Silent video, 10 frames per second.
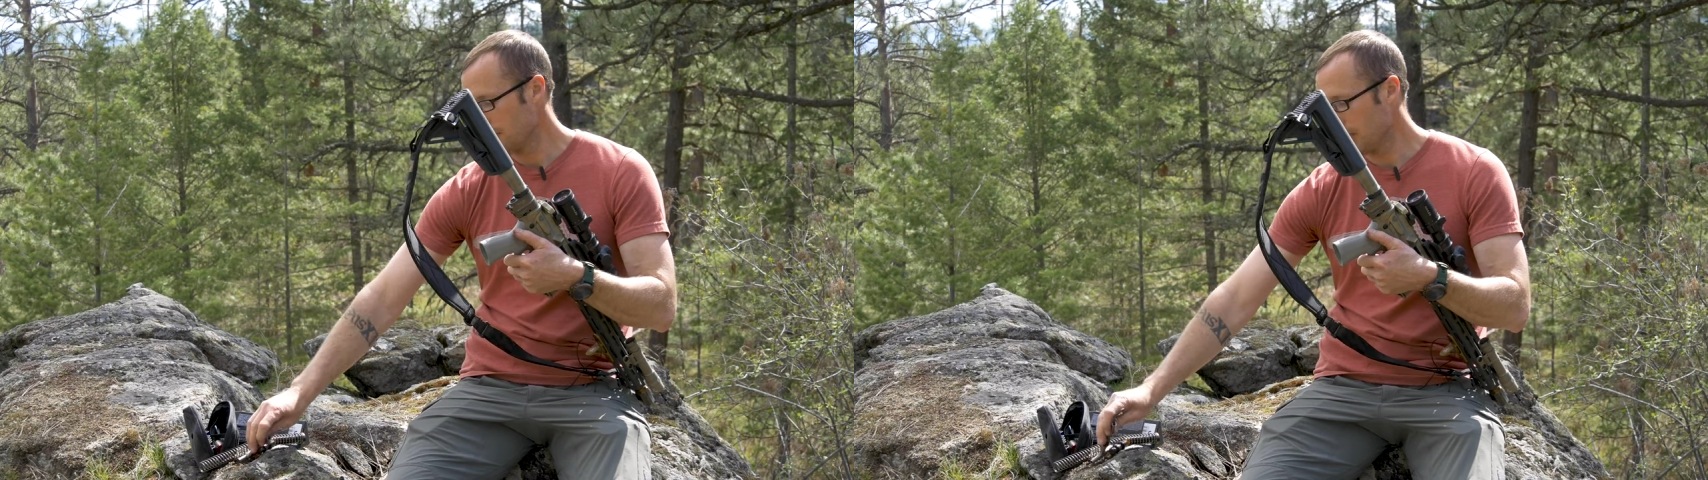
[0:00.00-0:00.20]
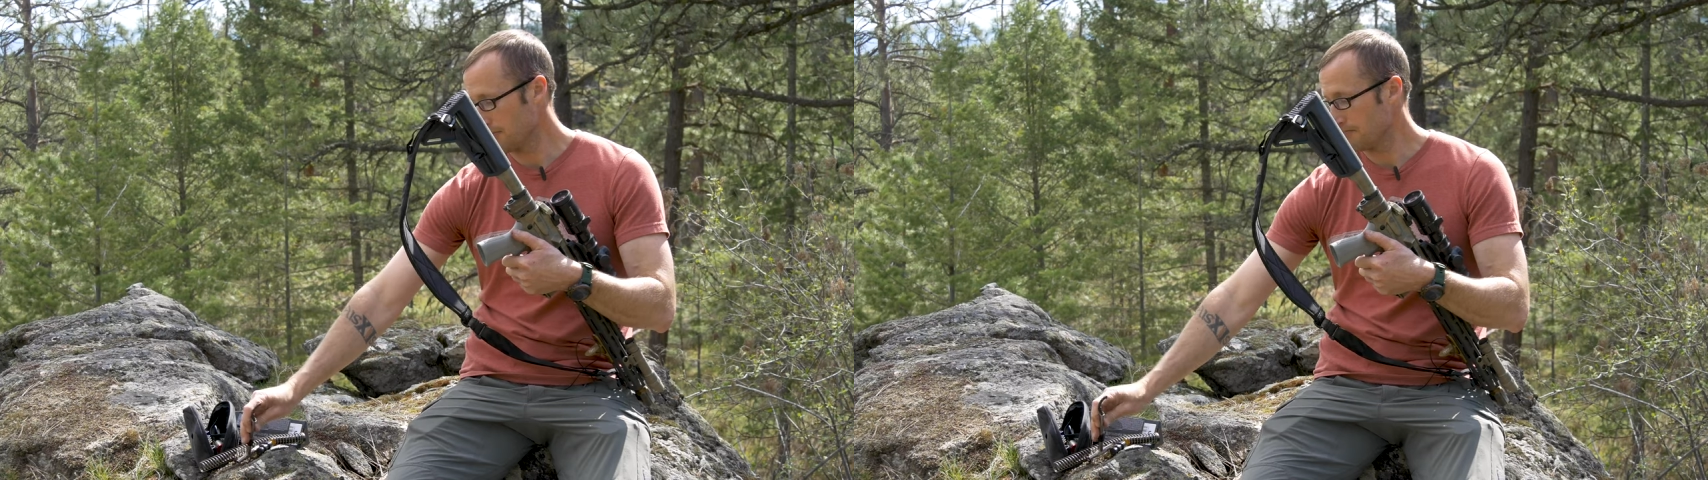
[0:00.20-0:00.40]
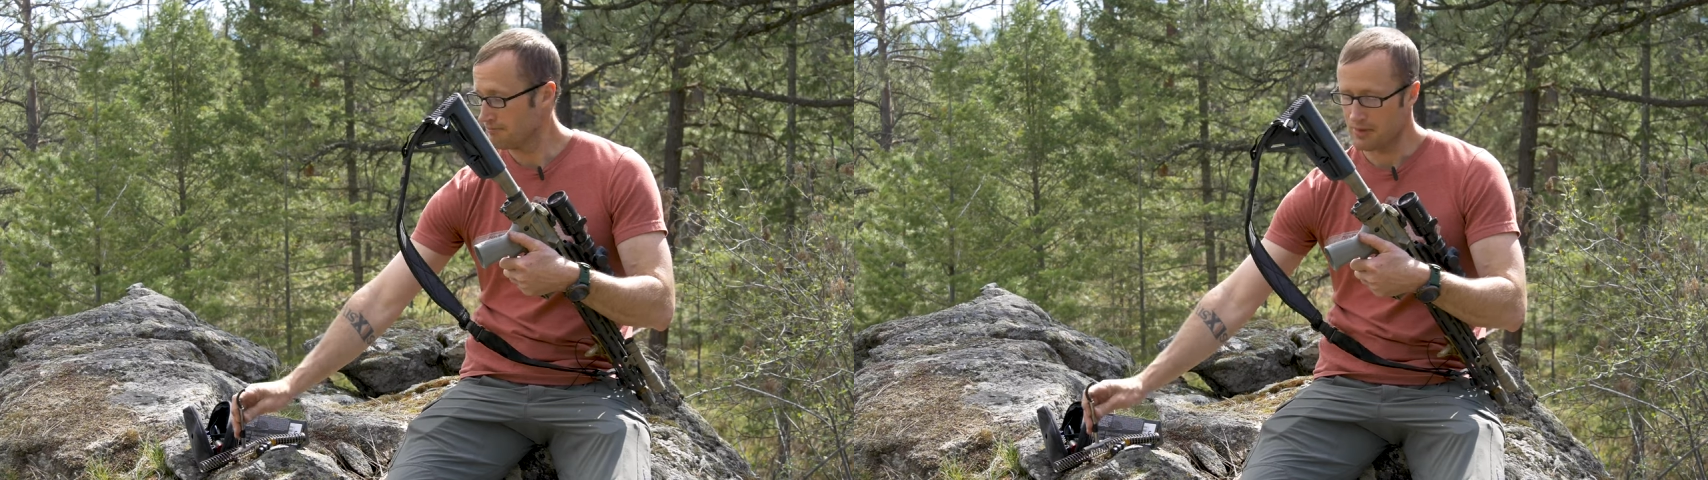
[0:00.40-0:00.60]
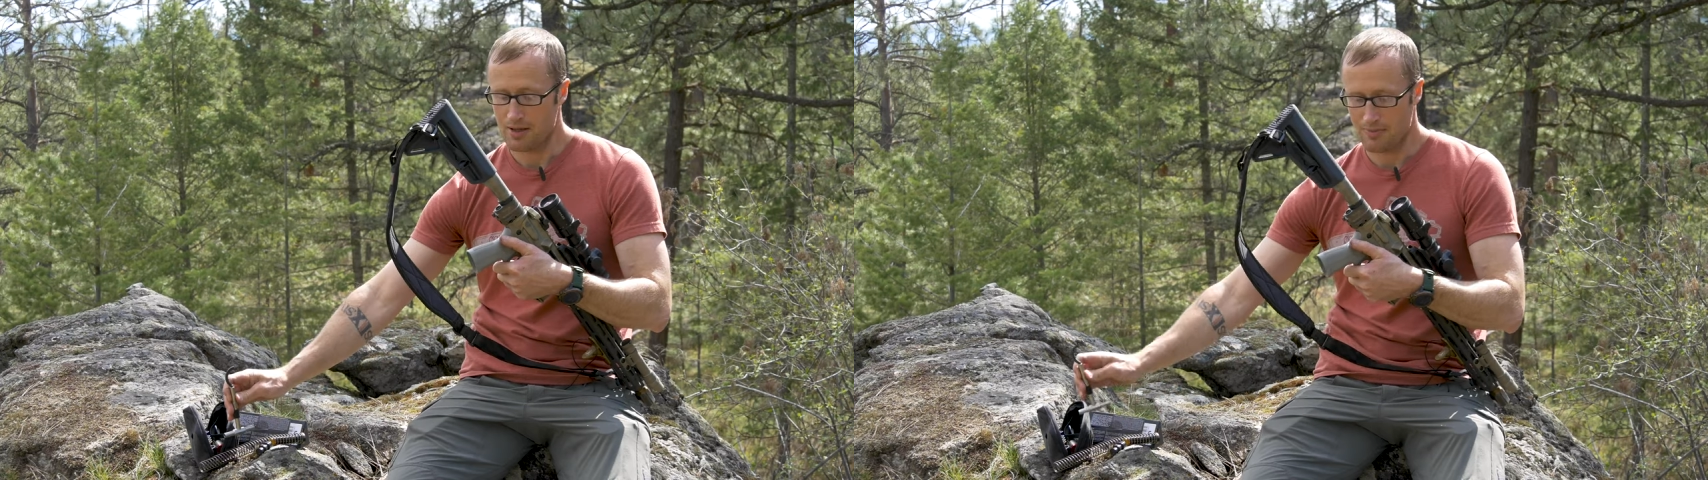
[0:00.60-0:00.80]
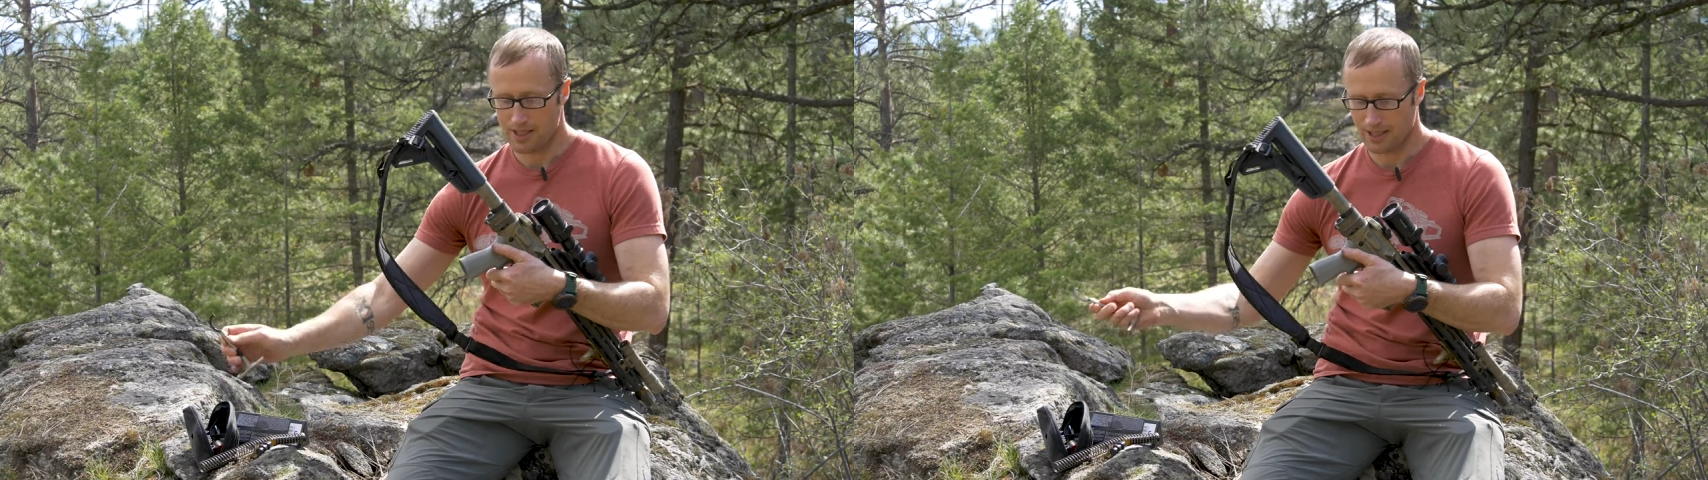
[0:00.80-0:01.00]
but
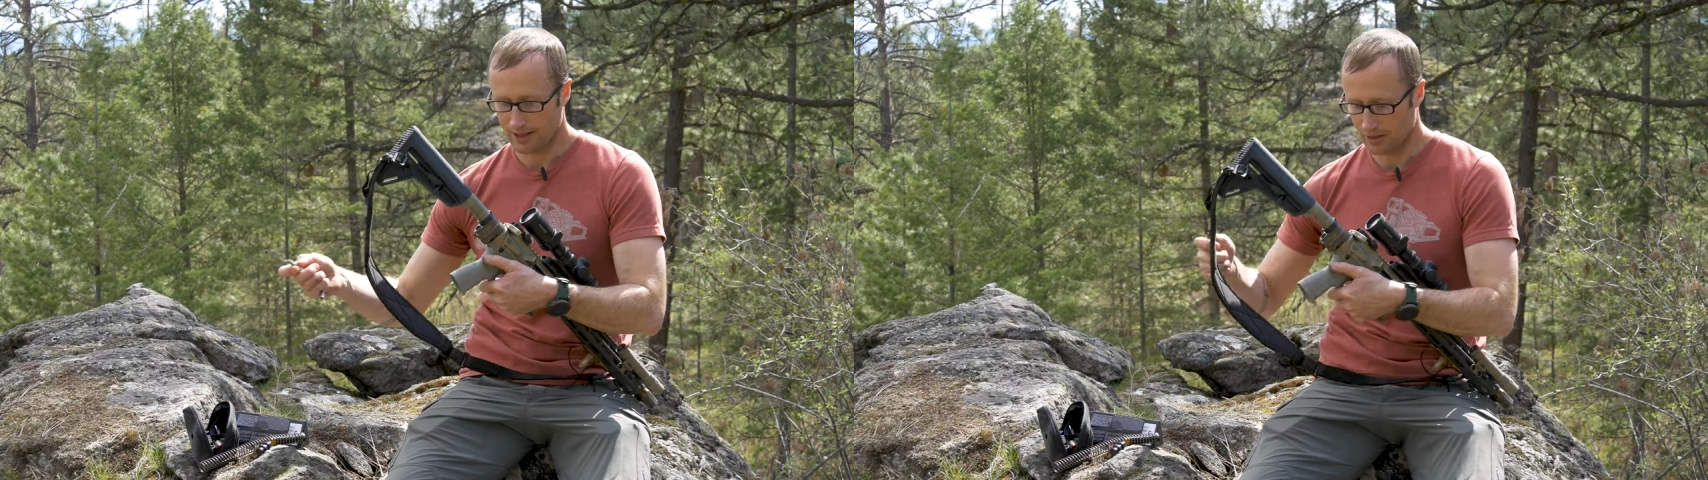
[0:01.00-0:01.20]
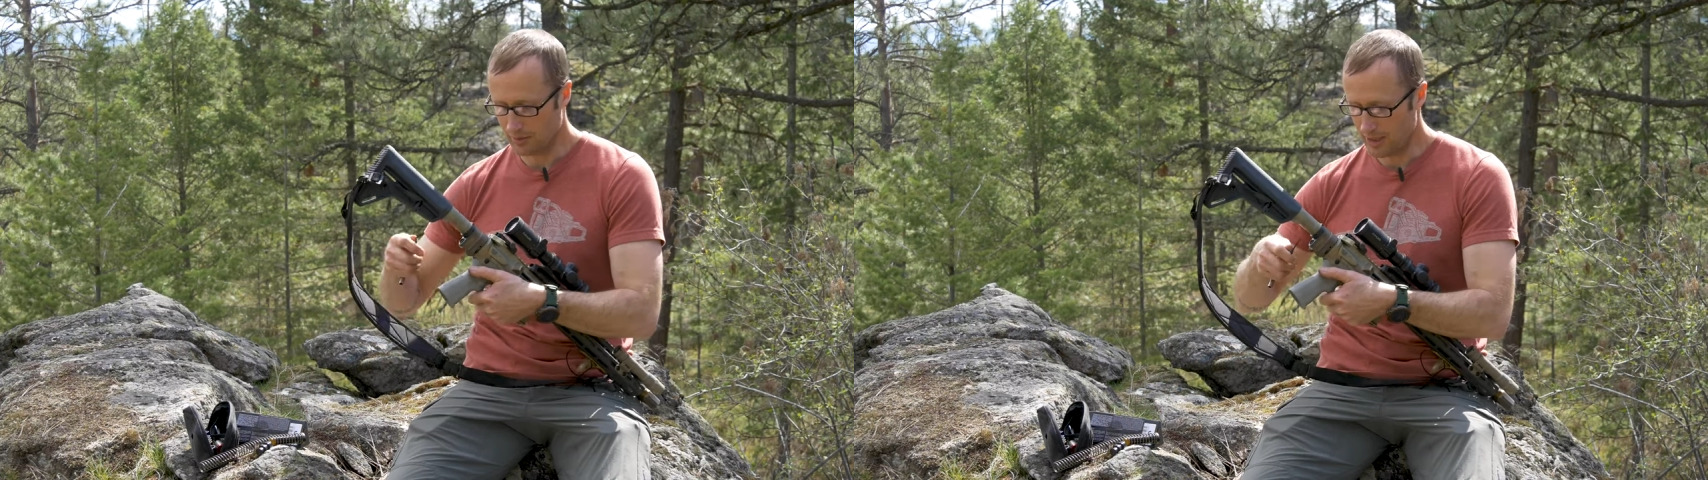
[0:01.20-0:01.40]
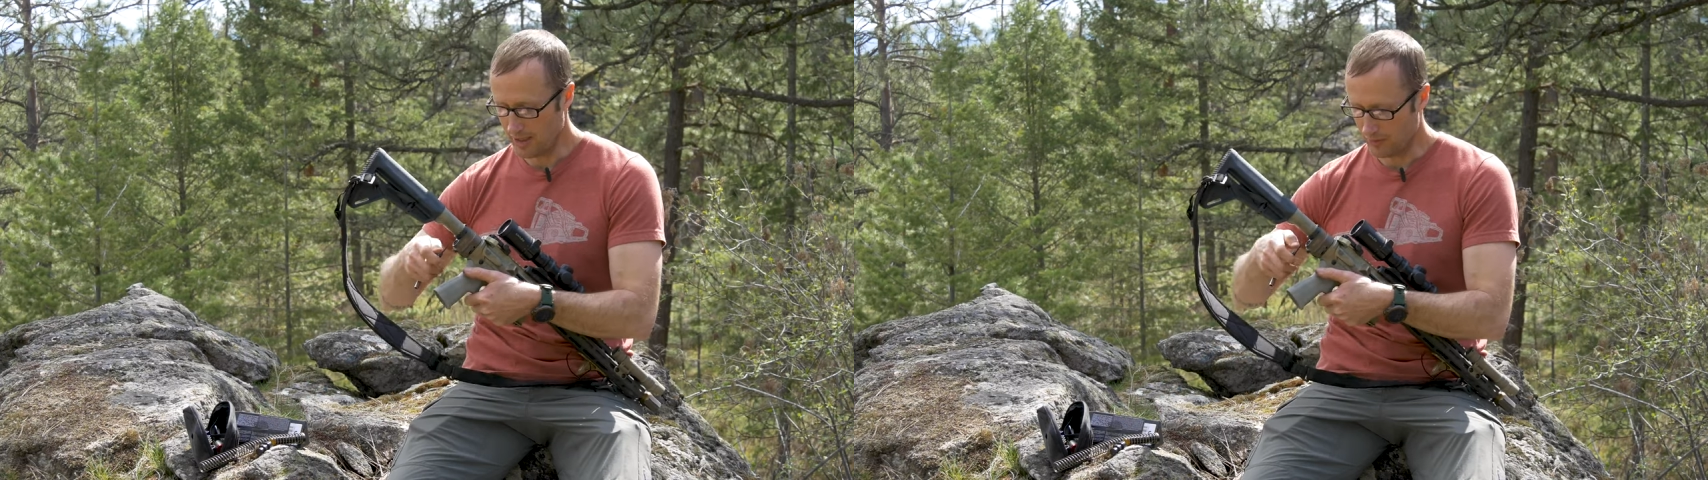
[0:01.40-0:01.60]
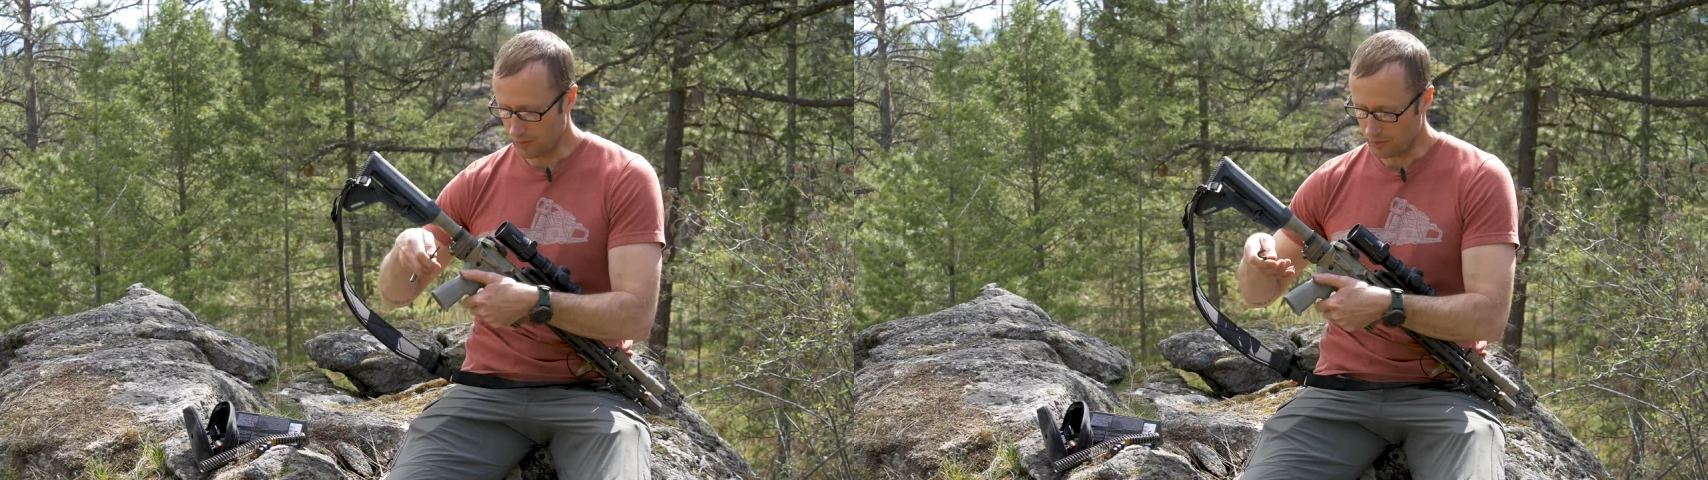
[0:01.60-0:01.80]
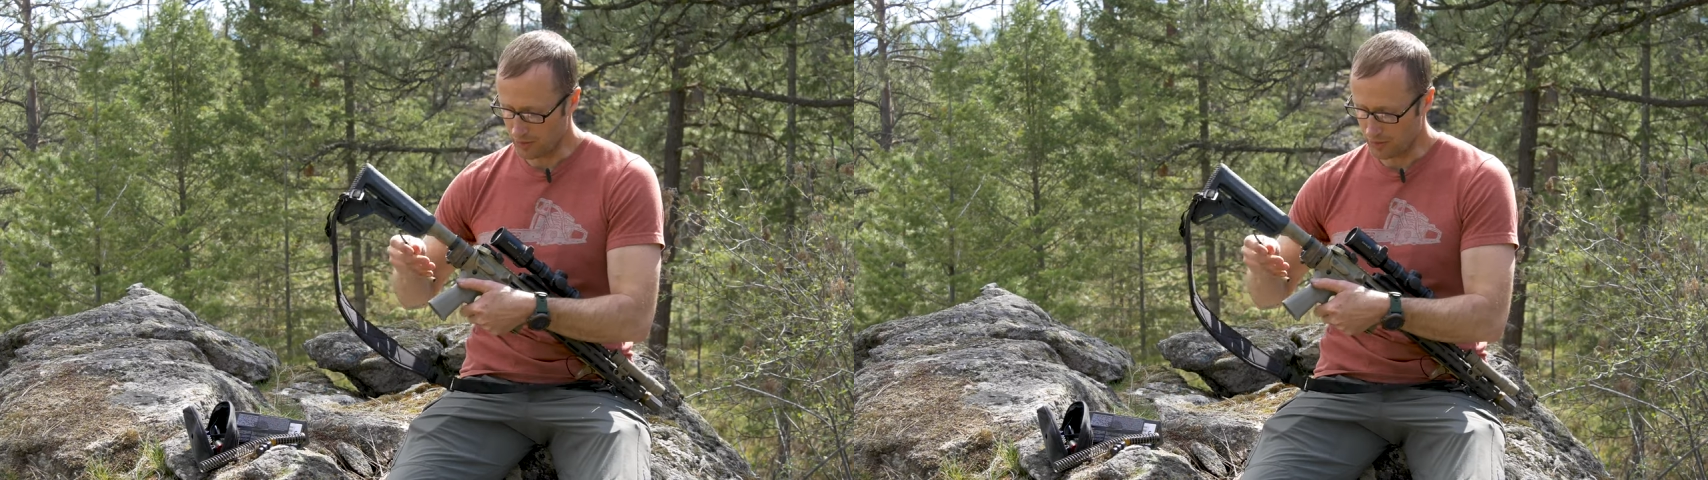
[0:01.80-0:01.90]
it might take a little bit of elbow